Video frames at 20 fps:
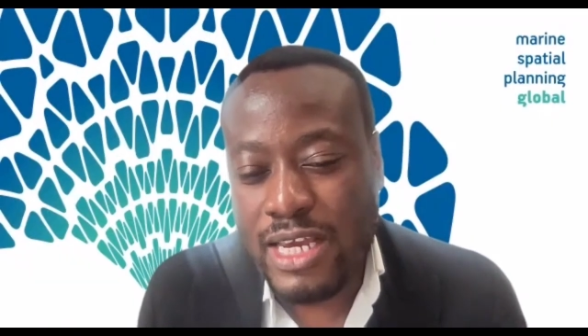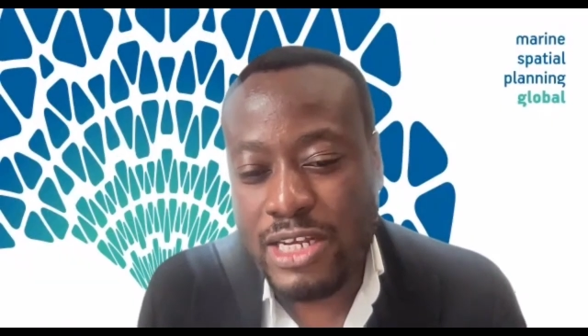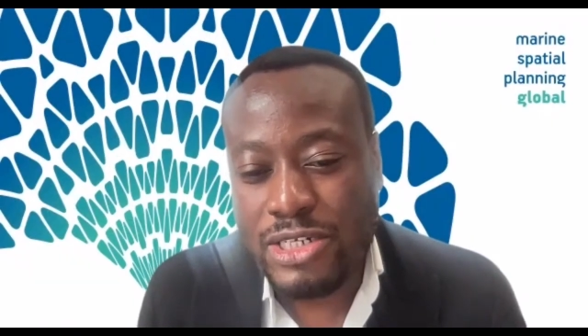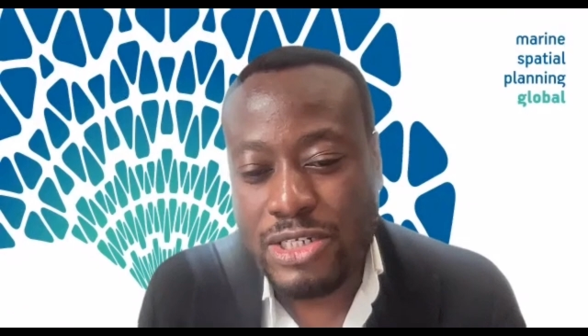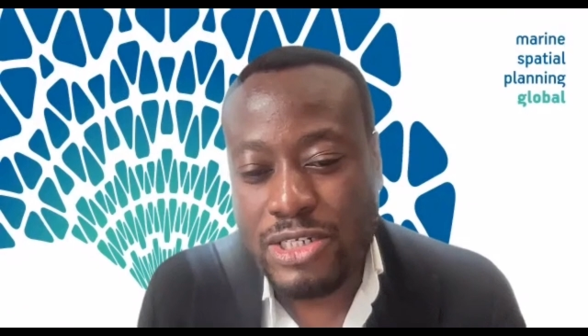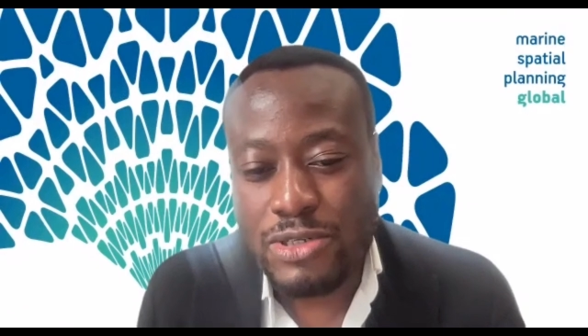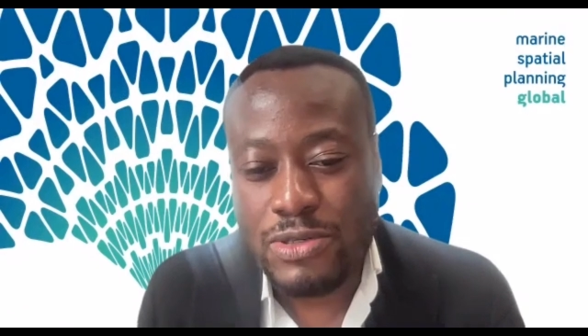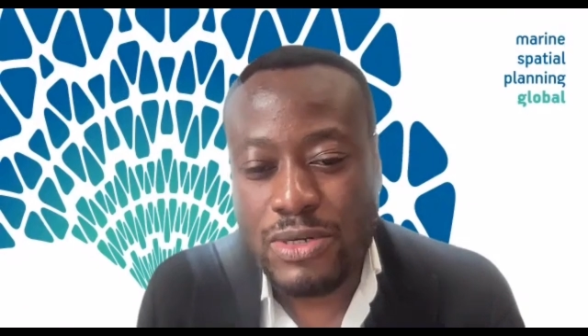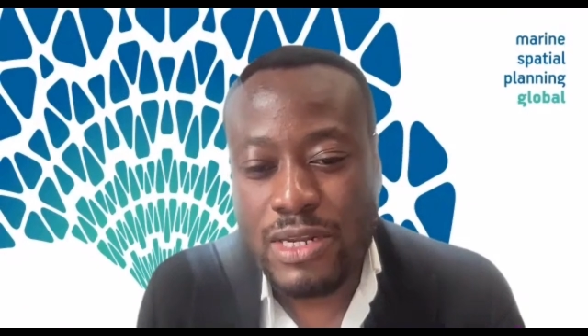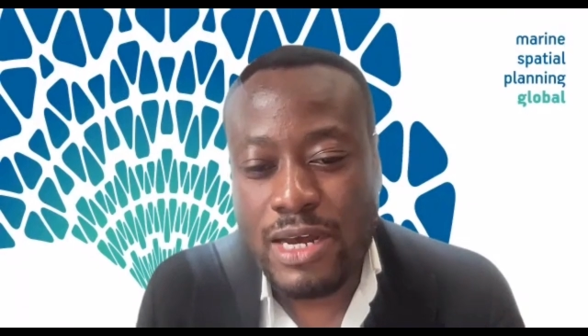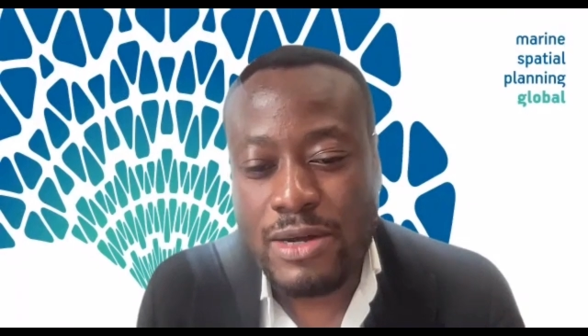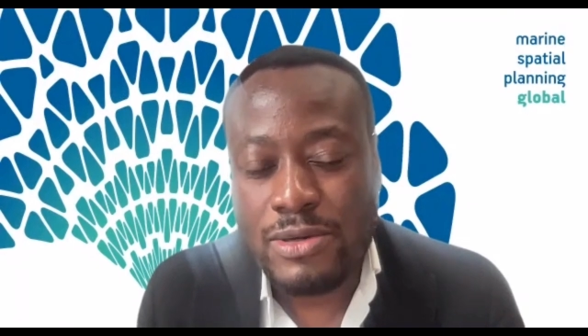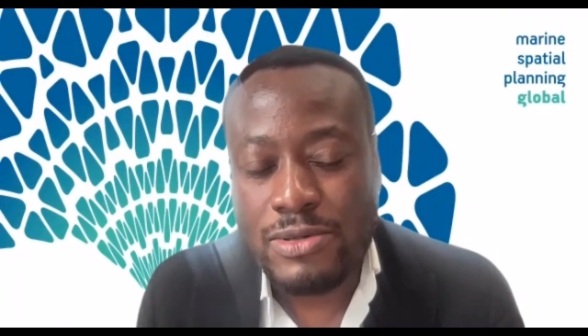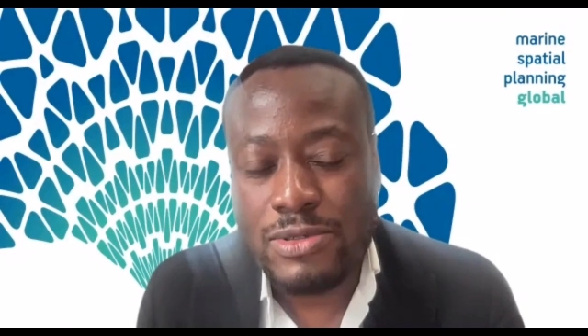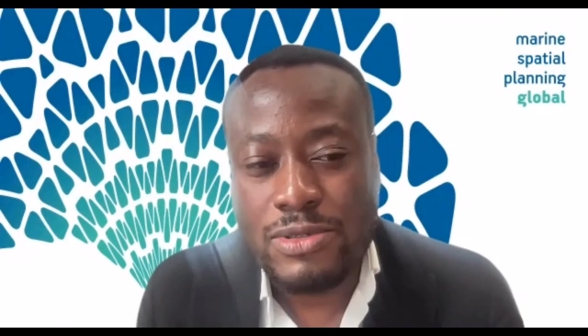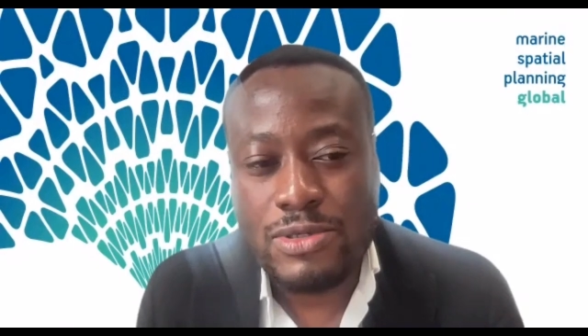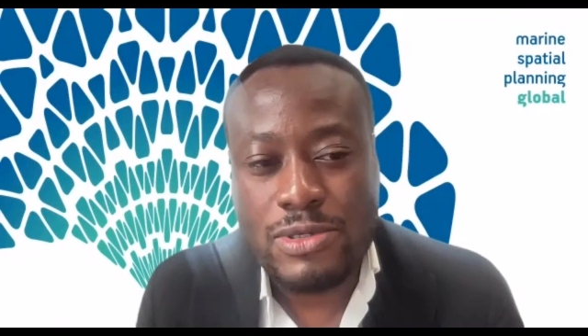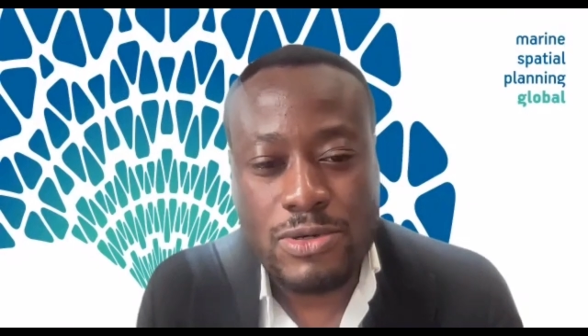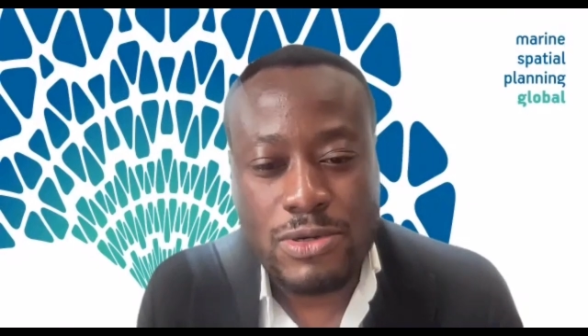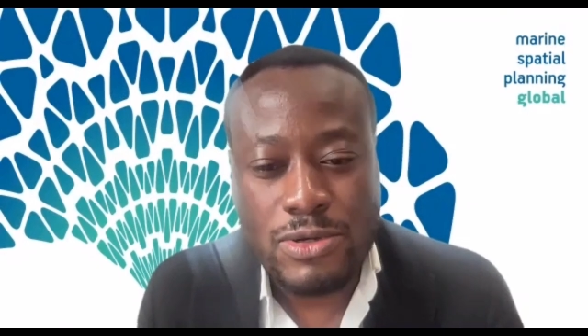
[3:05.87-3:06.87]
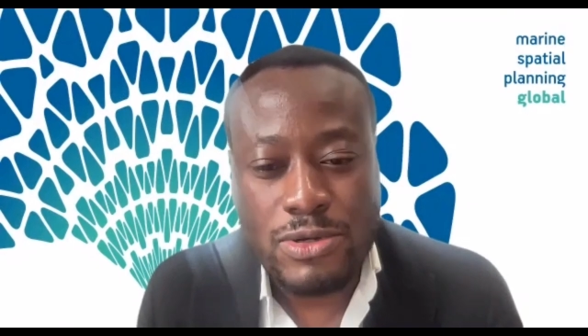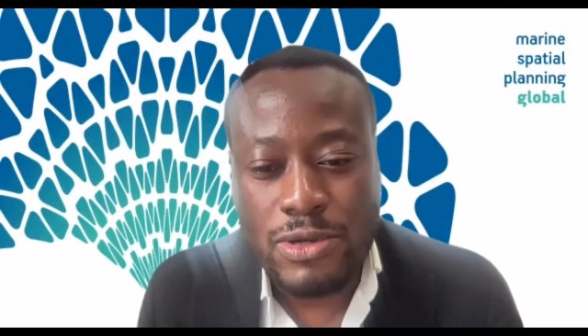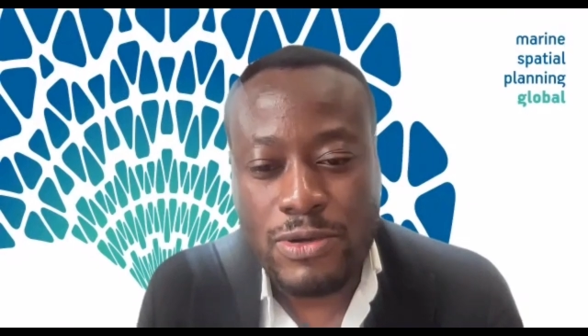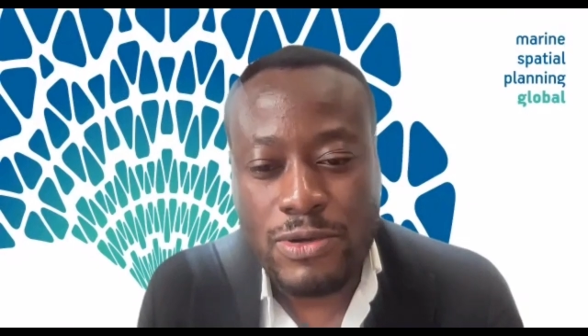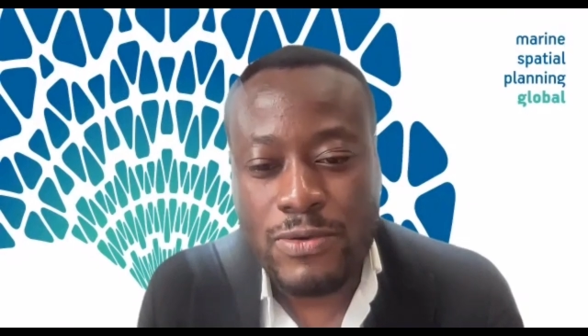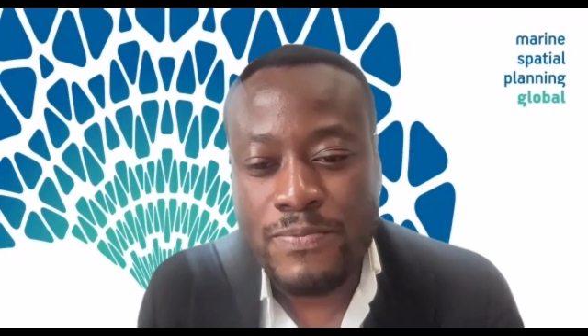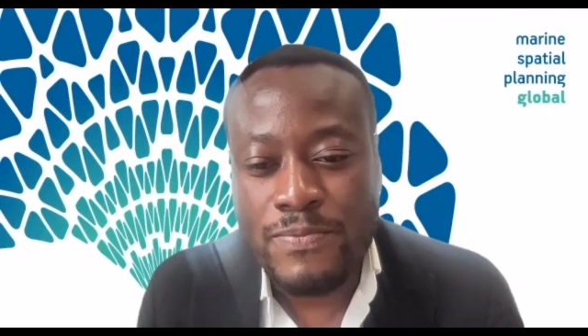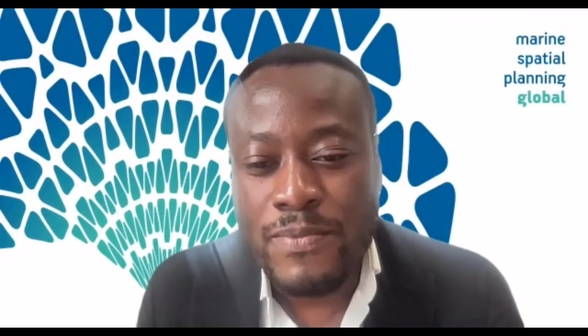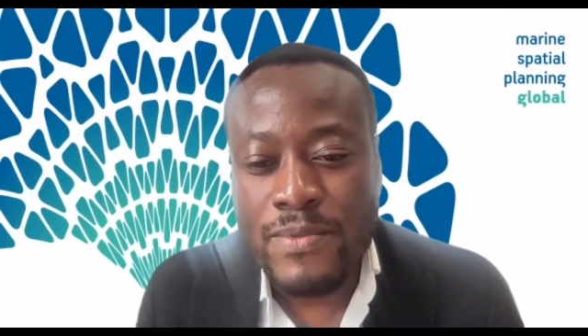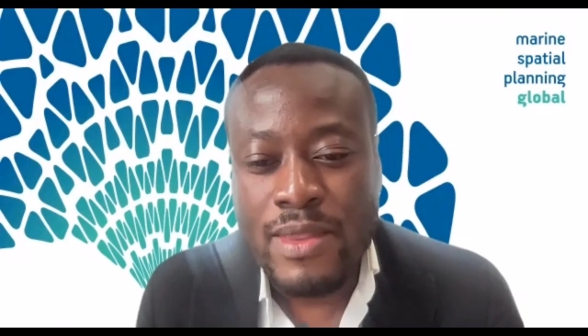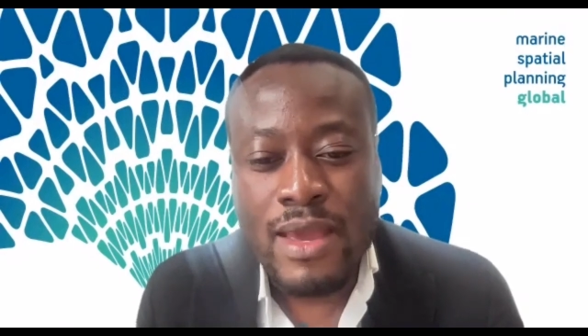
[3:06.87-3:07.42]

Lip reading: issued out to you.